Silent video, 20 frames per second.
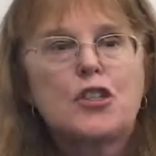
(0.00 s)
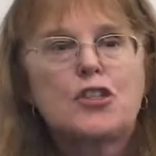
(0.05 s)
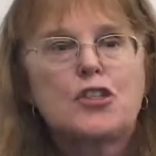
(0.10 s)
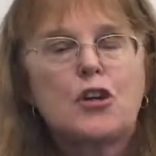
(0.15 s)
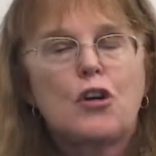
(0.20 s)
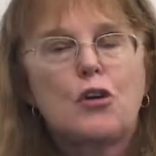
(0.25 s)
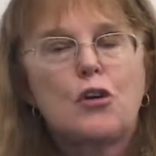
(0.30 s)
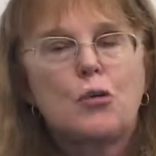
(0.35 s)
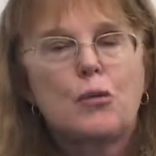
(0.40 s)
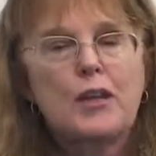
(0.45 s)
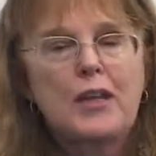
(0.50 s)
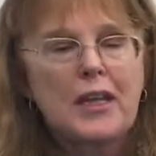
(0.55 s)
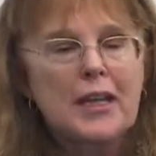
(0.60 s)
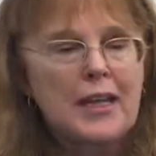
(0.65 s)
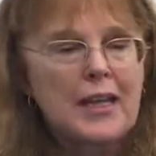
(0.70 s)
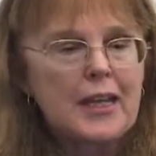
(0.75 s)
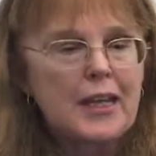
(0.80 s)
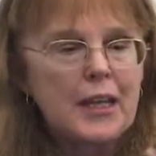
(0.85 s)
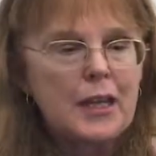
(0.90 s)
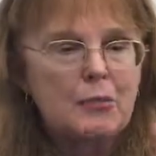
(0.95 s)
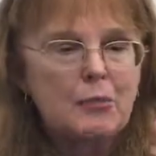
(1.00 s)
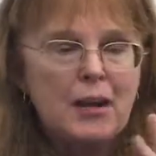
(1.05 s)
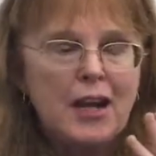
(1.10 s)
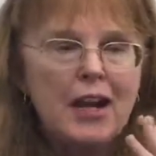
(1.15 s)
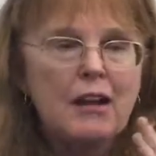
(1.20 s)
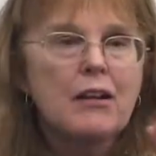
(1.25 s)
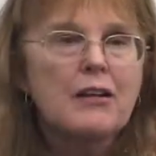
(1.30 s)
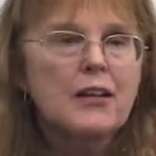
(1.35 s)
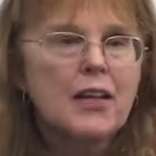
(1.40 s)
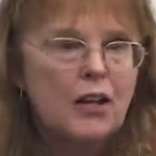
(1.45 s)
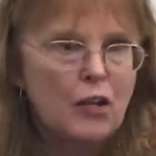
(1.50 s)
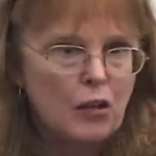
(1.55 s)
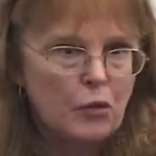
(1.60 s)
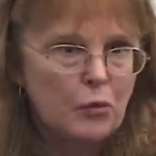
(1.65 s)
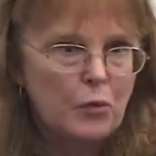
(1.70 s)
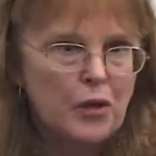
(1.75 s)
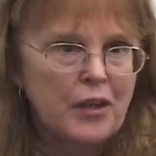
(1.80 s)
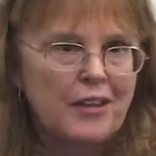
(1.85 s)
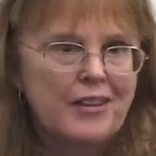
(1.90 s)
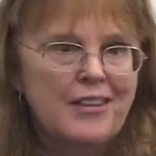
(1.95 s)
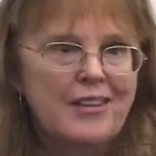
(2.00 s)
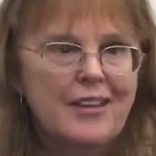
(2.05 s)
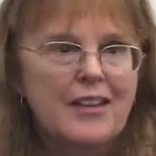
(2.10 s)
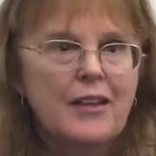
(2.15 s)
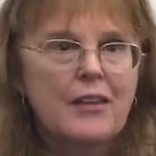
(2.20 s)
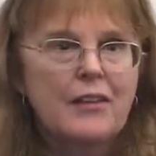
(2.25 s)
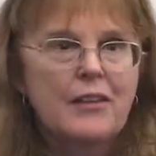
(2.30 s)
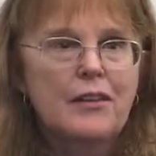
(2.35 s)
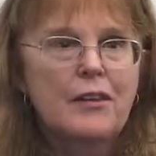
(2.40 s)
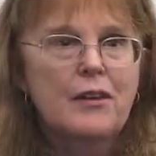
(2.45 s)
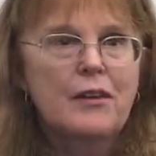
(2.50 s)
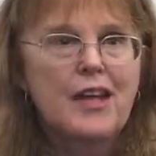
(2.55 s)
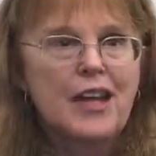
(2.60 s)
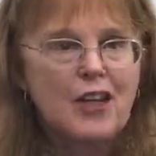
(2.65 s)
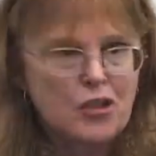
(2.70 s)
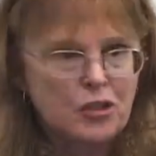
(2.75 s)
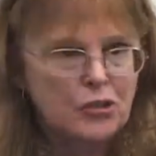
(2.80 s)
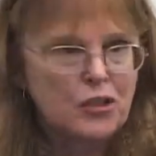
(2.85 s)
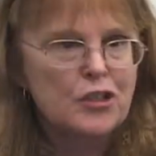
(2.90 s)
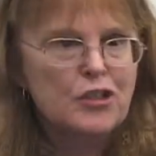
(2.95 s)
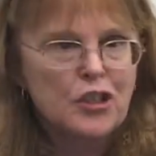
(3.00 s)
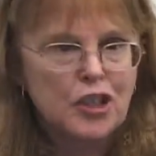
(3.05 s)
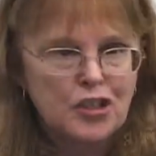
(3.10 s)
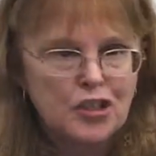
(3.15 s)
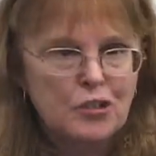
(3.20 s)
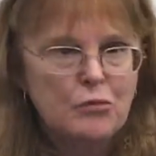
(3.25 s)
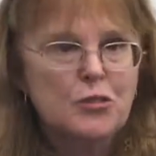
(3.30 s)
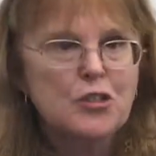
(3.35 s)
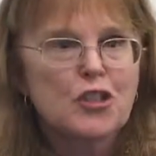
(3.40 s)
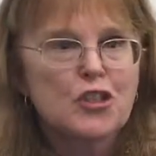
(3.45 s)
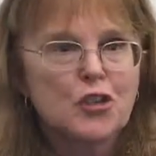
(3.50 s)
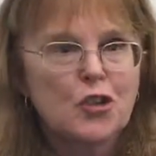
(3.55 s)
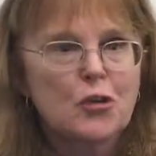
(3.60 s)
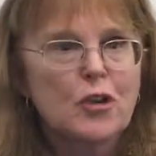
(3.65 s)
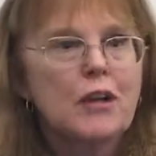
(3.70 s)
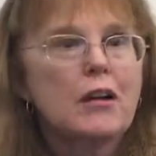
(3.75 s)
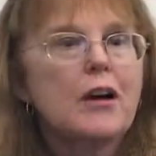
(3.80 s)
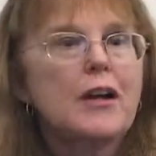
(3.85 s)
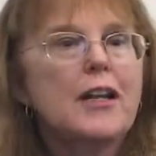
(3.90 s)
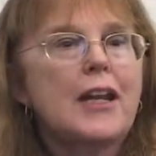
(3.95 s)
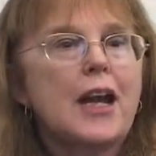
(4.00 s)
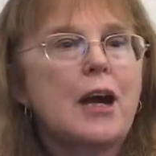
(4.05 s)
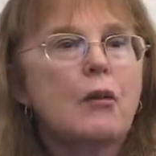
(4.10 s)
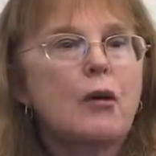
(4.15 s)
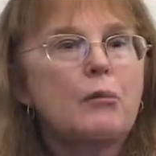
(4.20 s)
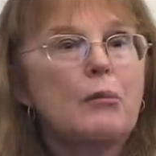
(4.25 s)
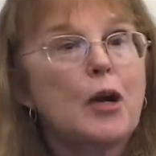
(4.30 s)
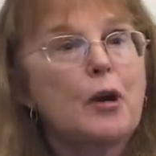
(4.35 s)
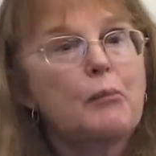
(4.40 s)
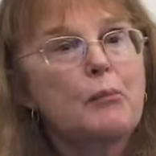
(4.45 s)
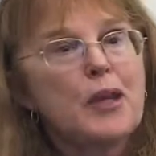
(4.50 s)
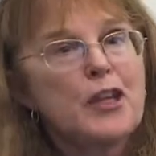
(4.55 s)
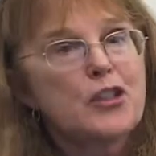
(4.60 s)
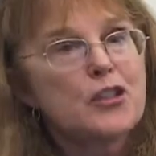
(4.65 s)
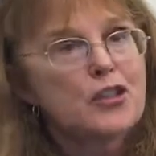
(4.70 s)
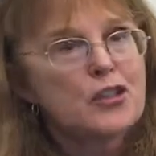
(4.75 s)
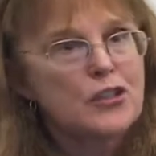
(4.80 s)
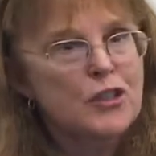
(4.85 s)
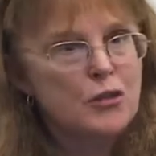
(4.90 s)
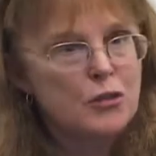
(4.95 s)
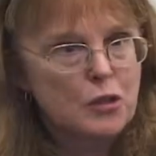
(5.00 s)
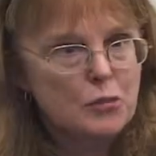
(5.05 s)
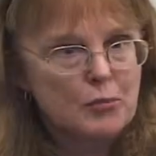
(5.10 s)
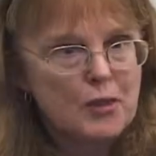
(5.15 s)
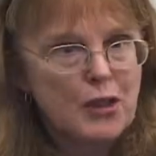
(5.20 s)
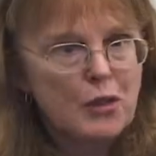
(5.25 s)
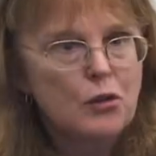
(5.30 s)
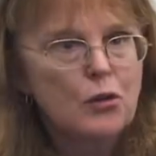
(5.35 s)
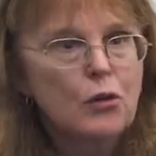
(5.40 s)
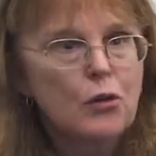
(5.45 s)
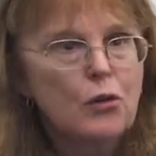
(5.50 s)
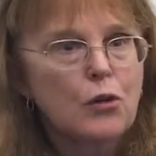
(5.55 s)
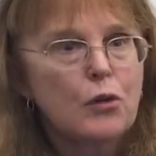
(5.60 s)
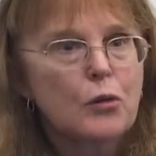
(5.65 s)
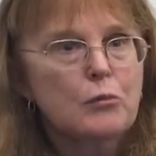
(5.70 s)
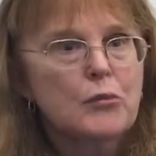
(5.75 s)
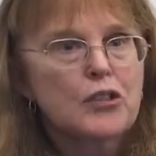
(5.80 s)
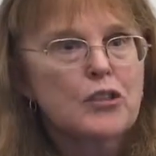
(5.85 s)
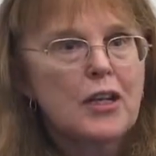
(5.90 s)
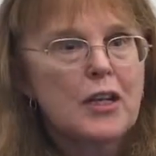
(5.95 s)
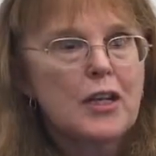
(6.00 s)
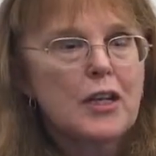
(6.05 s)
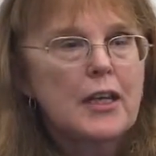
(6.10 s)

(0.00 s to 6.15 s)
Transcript: So in parallel with the national discussion which is going on now about patient-centered medical homes